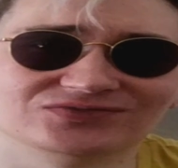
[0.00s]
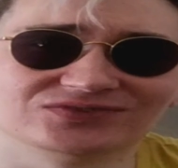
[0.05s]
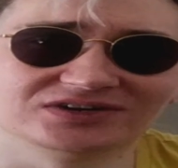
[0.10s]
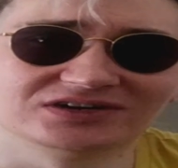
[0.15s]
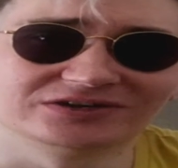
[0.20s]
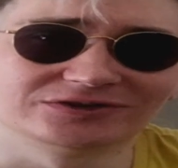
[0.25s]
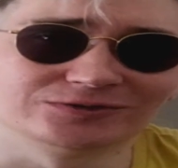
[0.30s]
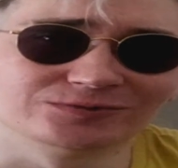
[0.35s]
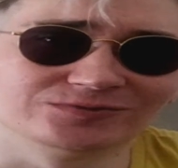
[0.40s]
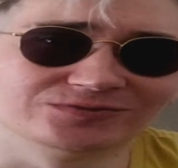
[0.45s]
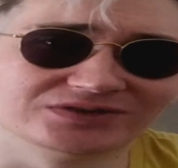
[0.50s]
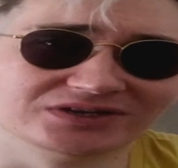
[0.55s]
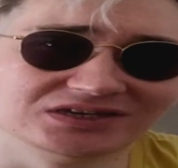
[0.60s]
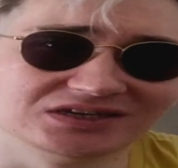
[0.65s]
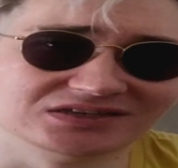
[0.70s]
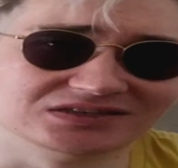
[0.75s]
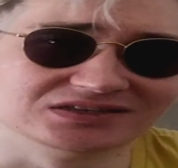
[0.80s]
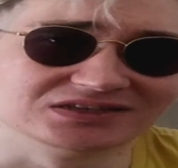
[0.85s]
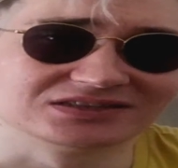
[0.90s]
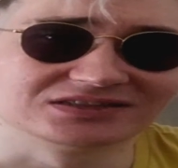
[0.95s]
far
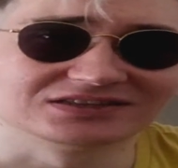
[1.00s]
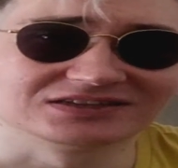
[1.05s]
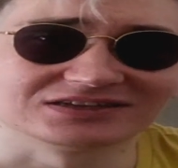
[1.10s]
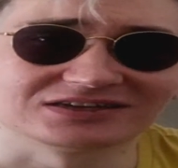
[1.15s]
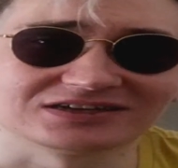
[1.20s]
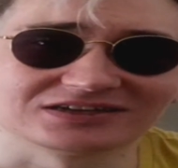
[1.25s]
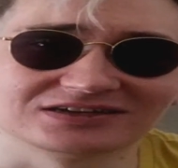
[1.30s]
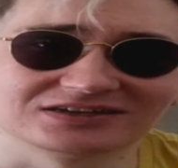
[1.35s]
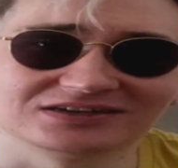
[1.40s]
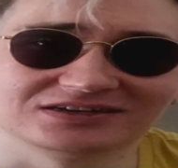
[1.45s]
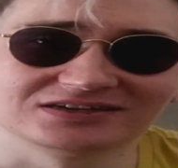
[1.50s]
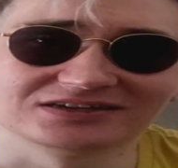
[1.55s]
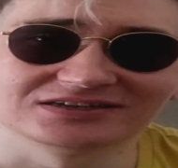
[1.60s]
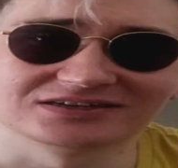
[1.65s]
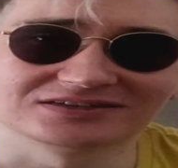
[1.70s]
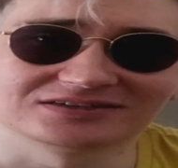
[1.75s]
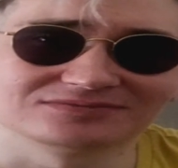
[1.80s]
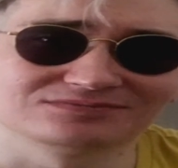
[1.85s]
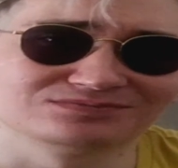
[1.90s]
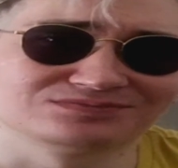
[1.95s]
away that
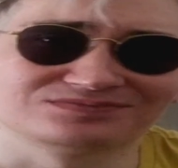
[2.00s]
like